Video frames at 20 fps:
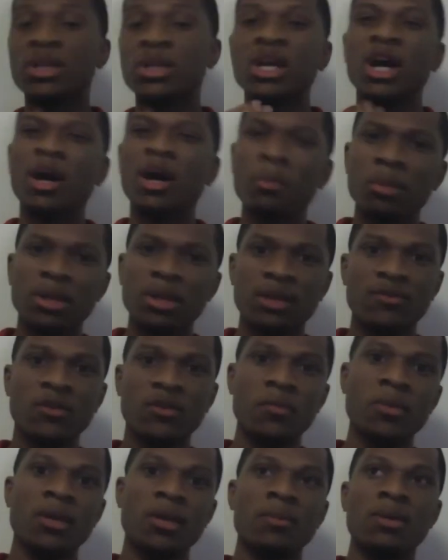humbling for
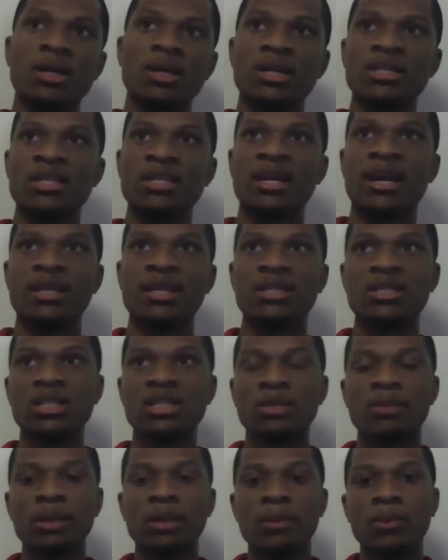me because I got to see
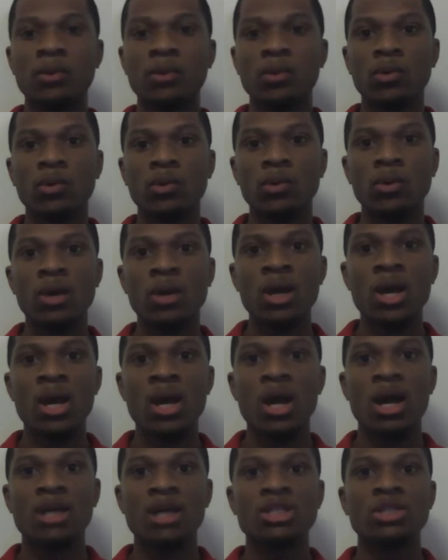people who
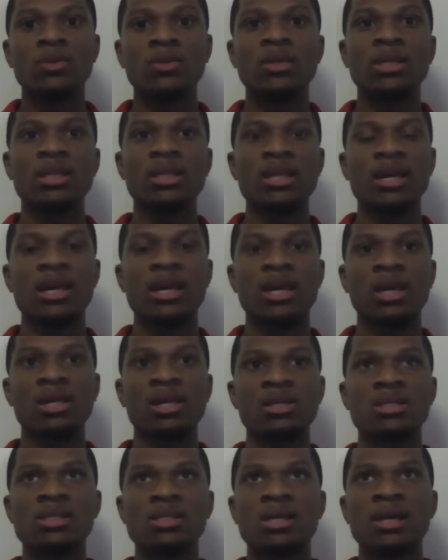are doing
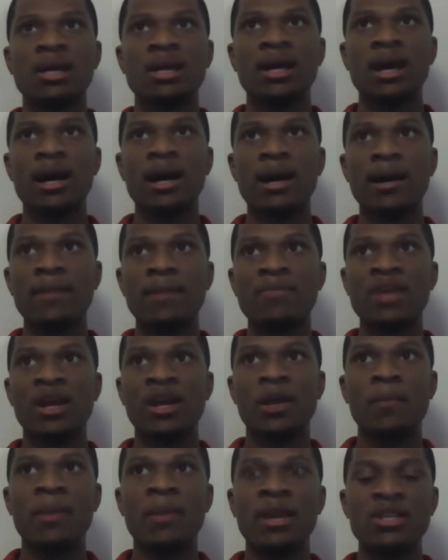things um, that are
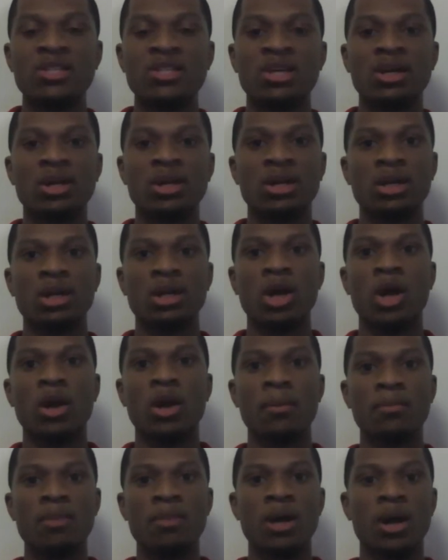amazing or, or,
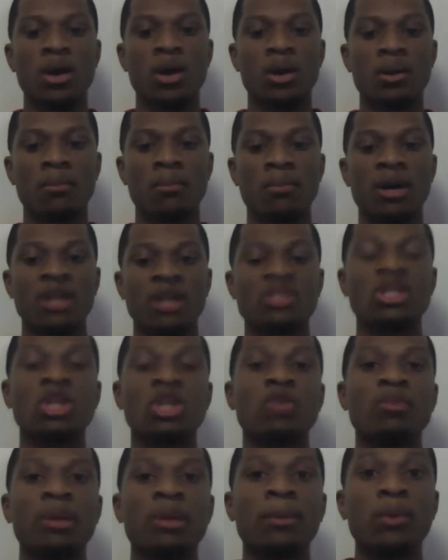or amongst other
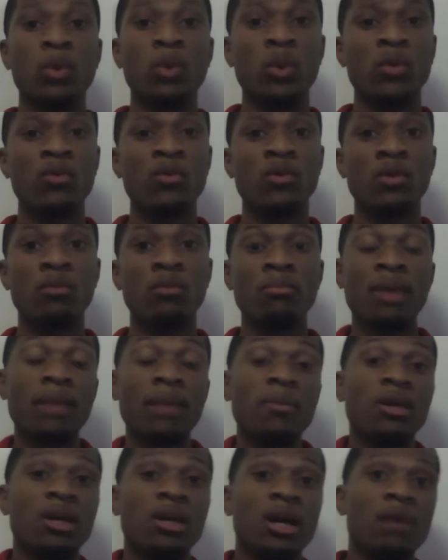people who
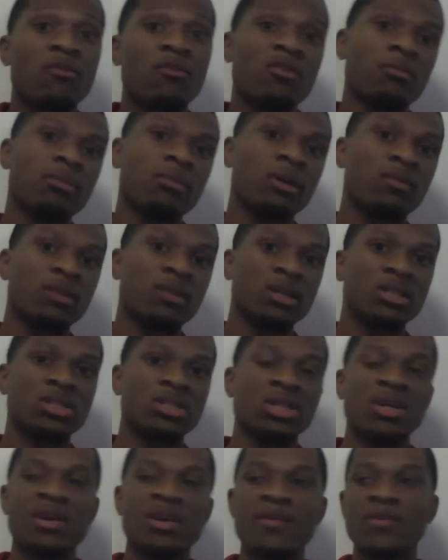maybe come from privilege,
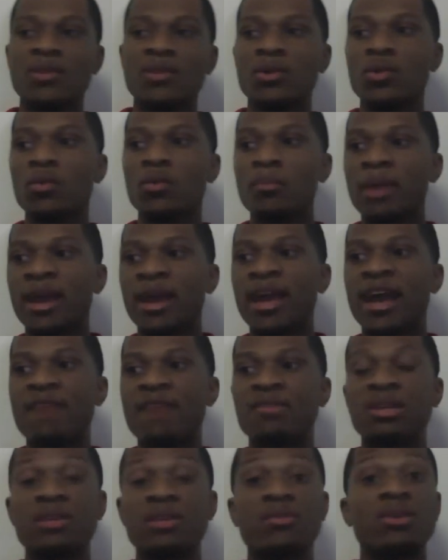who may have
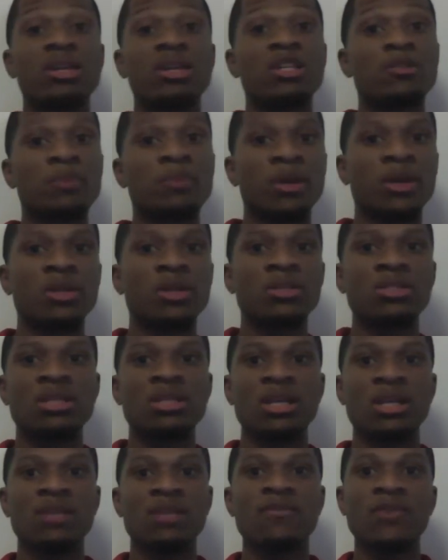a different experience
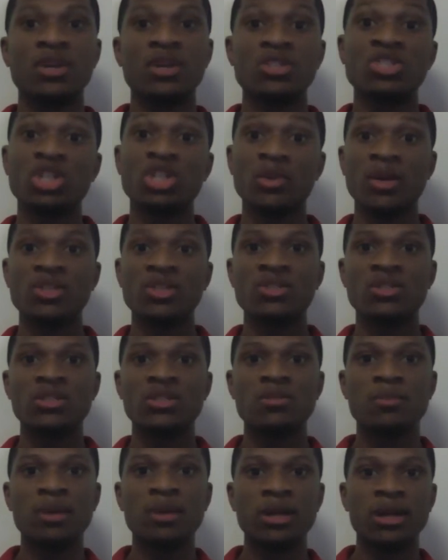than the first generation
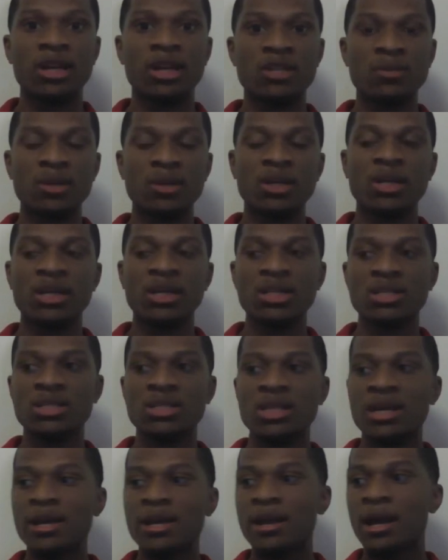spirit experience,
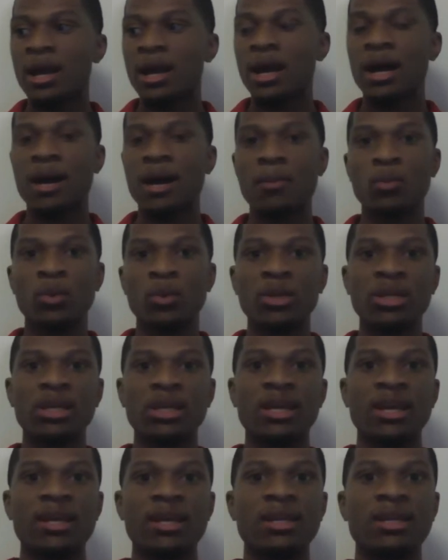um, really
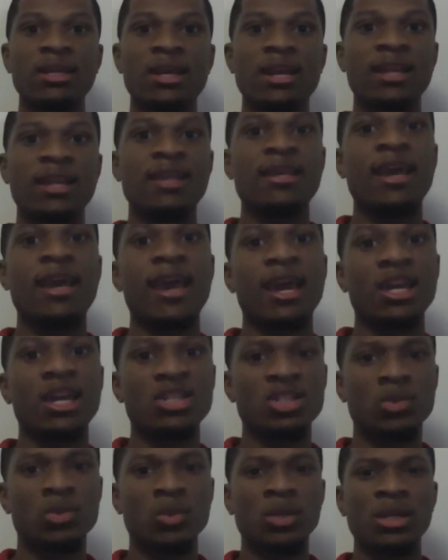get
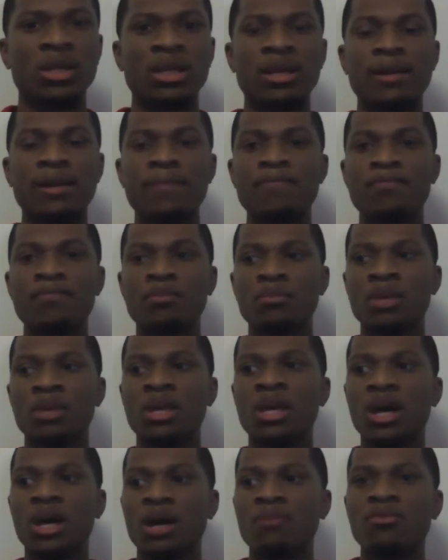engaged and really
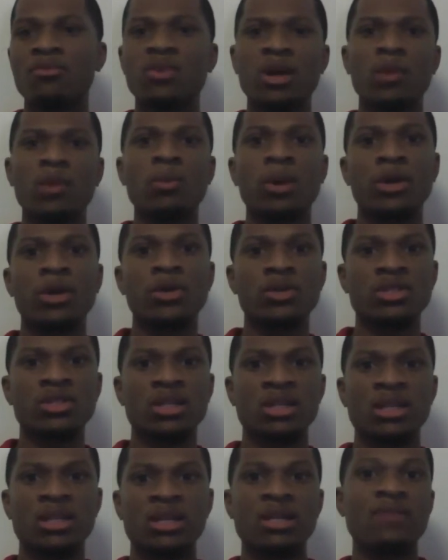become front runners
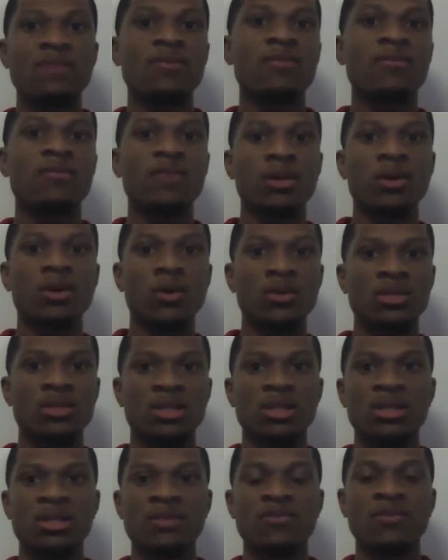in their different fields and
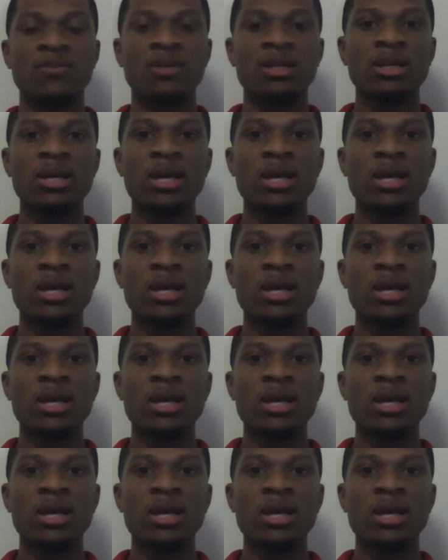their different